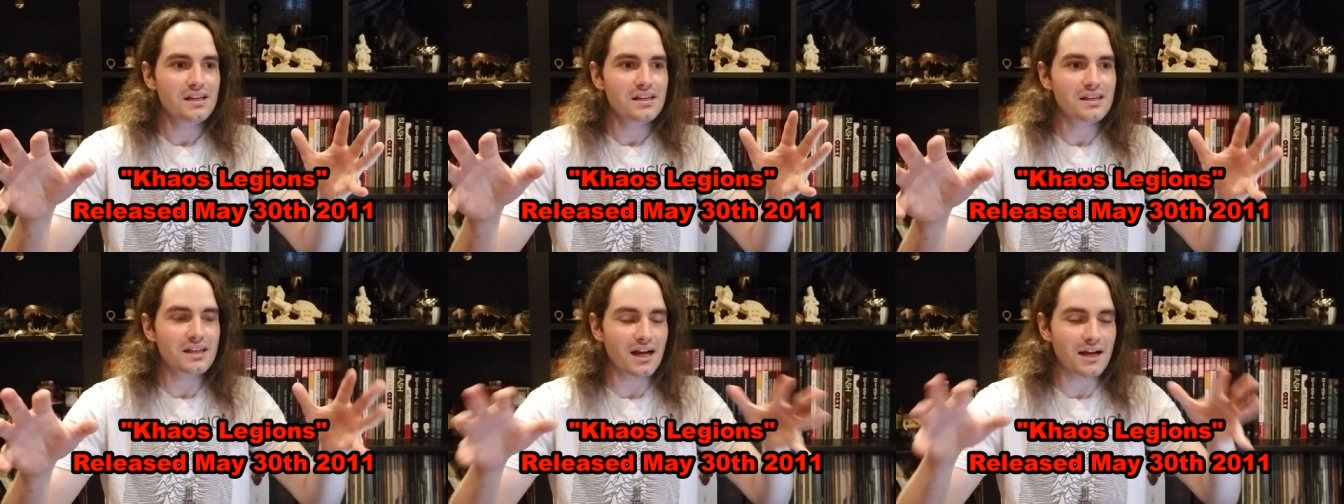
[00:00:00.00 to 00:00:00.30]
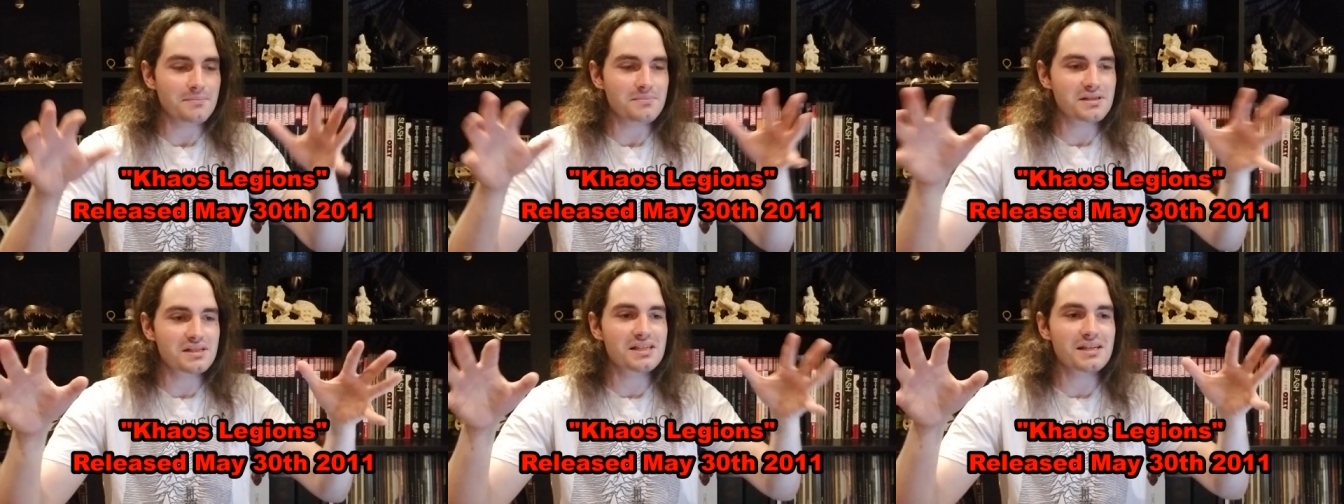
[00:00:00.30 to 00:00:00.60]
that
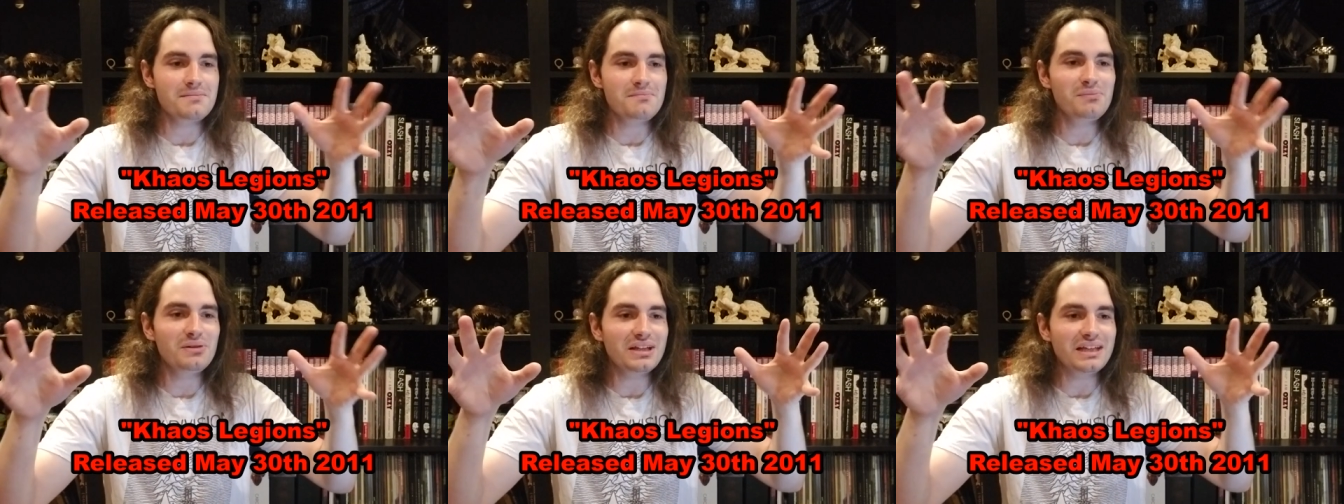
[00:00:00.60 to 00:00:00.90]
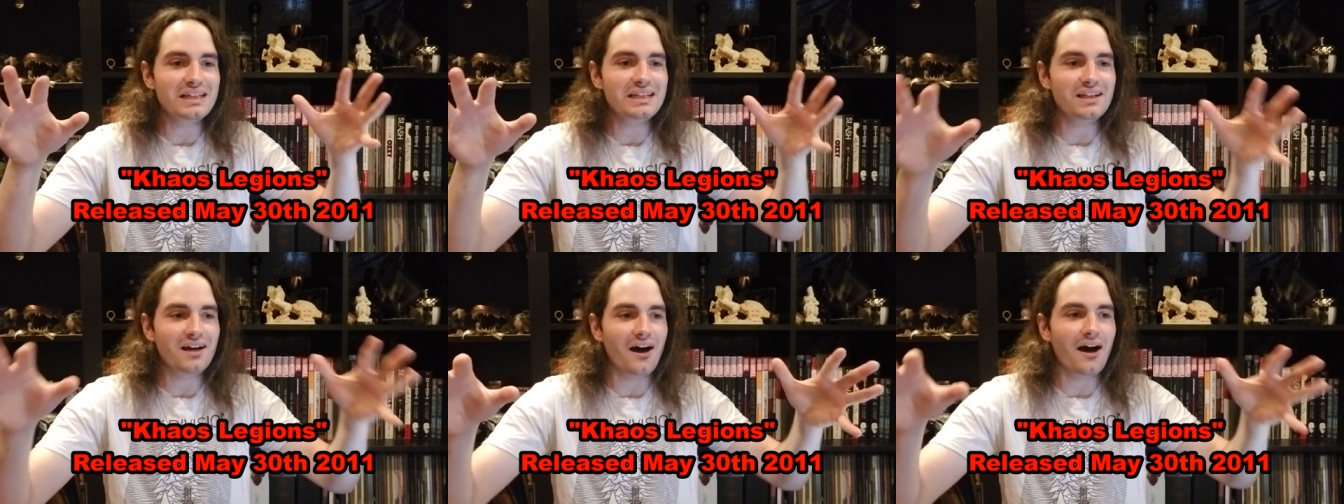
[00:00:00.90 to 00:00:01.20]
I'm
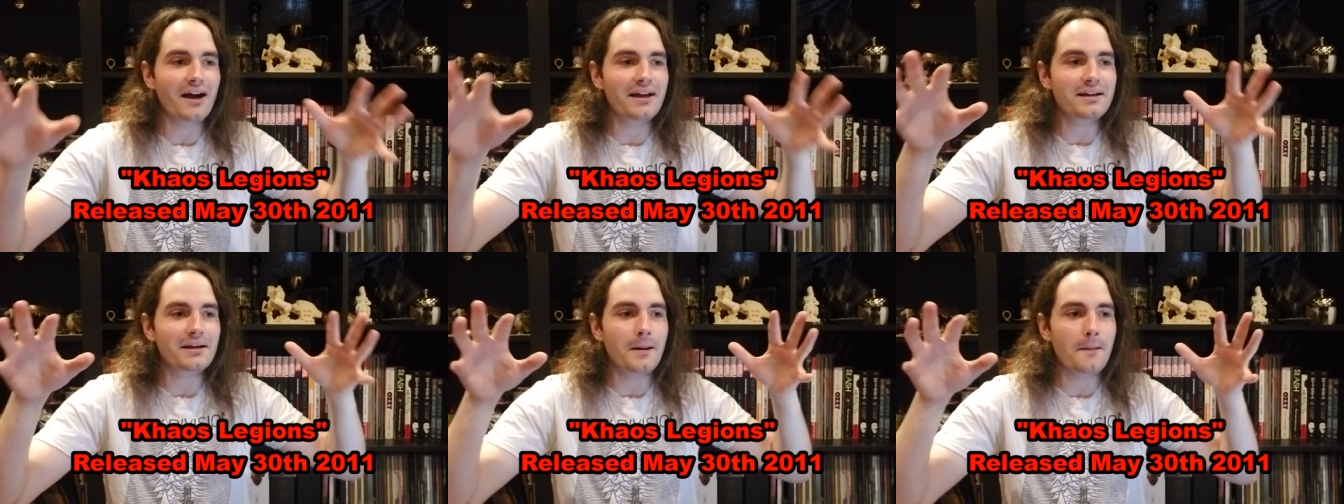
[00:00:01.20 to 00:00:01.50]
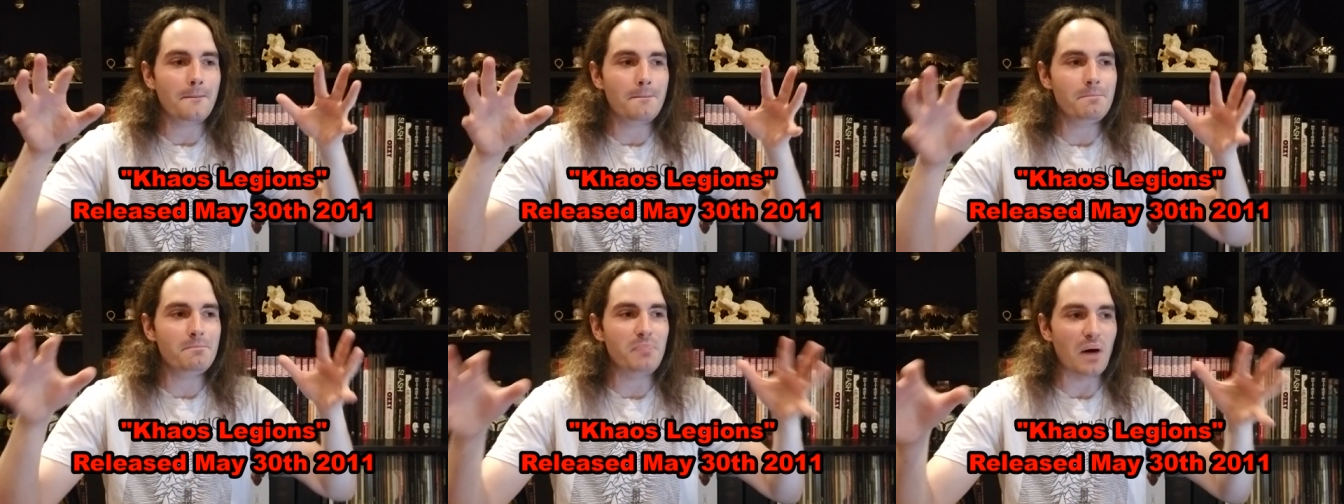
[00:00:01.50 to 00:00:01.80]
simply not
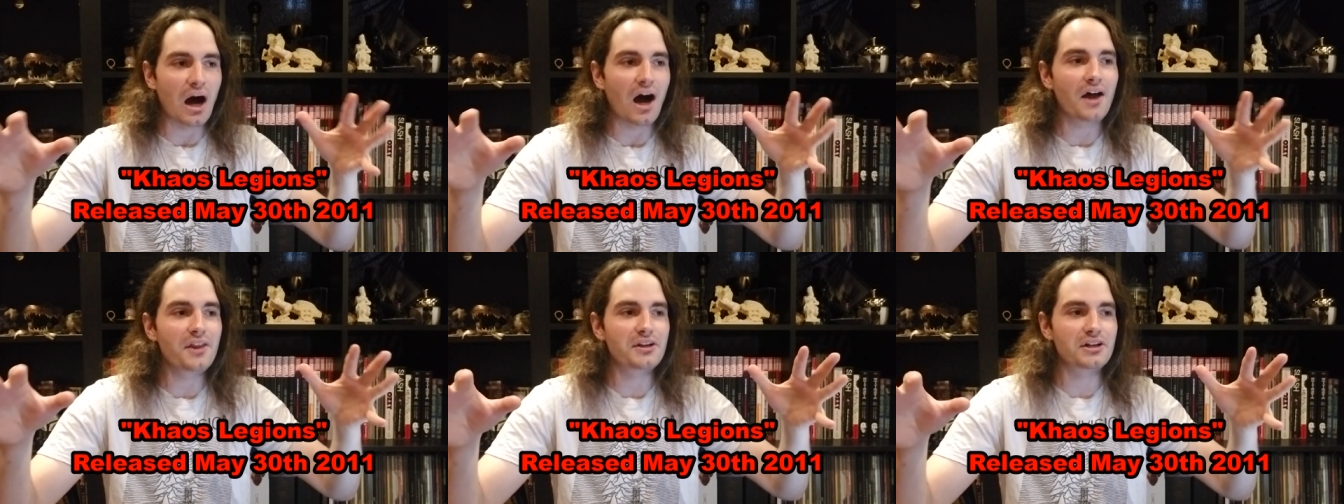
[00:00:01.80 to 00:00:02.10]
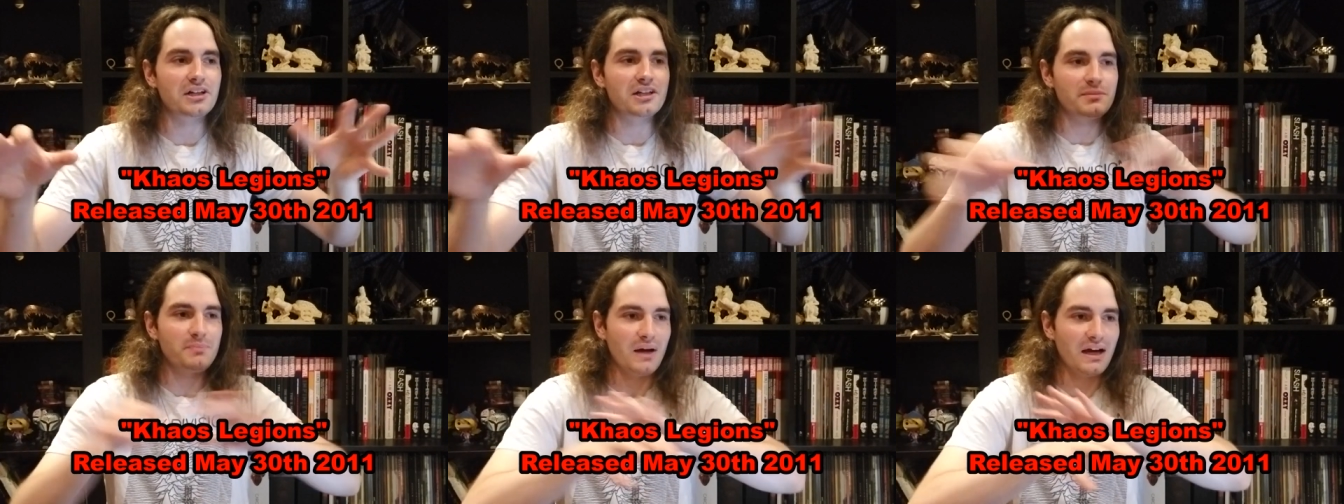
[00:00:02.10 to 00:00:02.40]

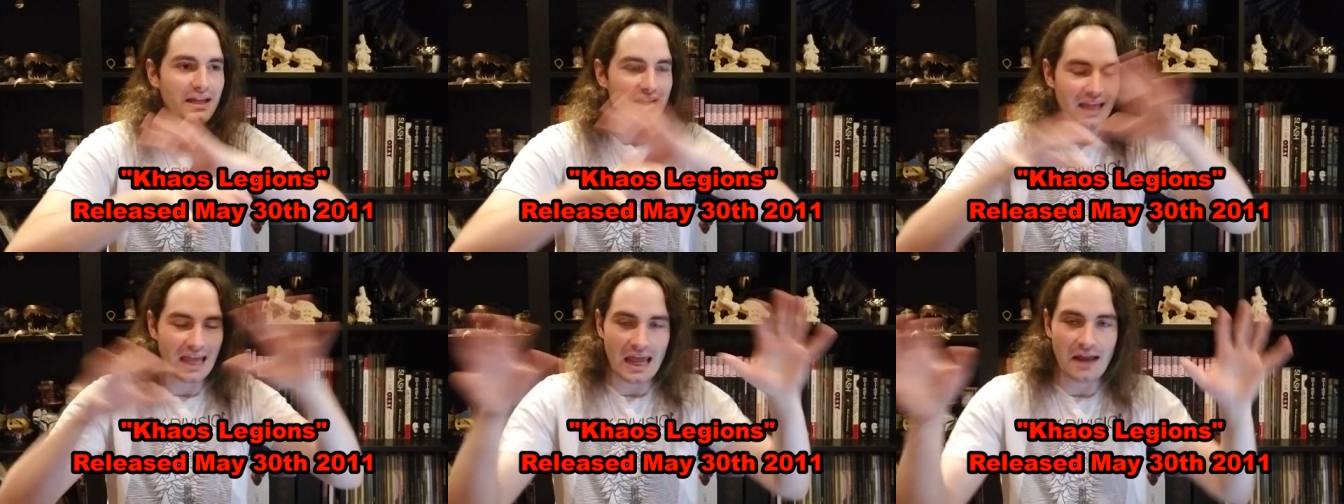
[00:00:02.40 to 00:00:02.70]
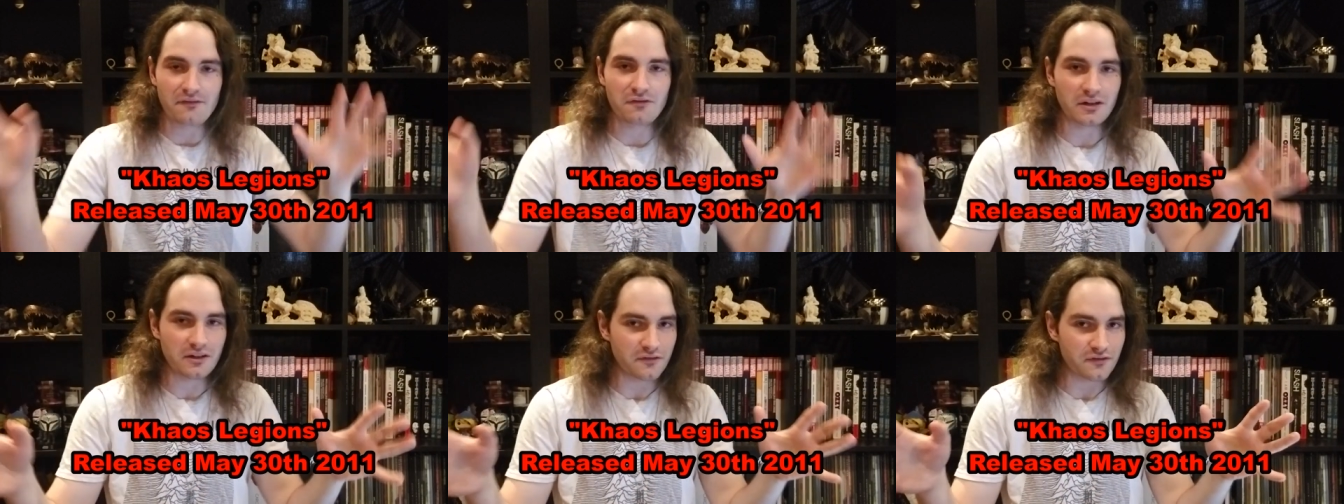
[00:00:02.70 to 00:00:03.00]
bothered by
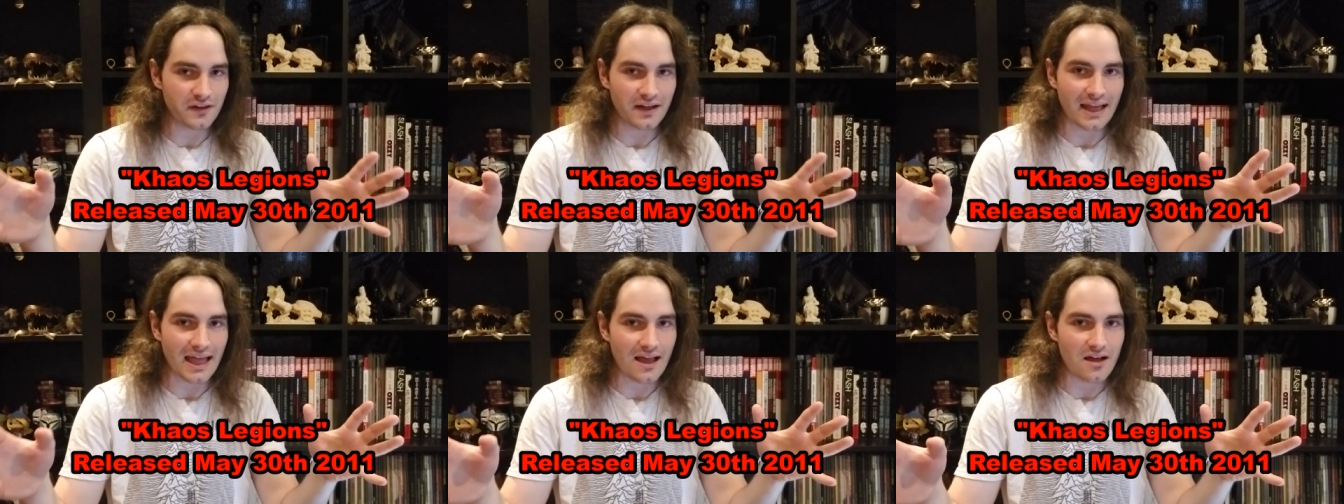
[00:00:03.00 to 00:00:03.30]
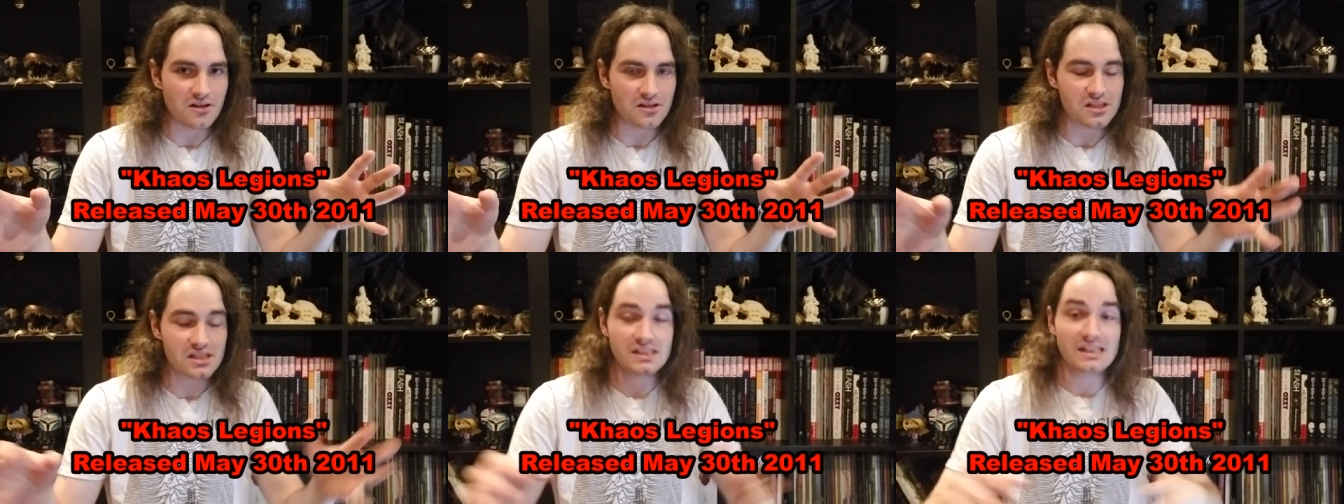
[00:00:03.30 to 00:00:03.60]
everything else.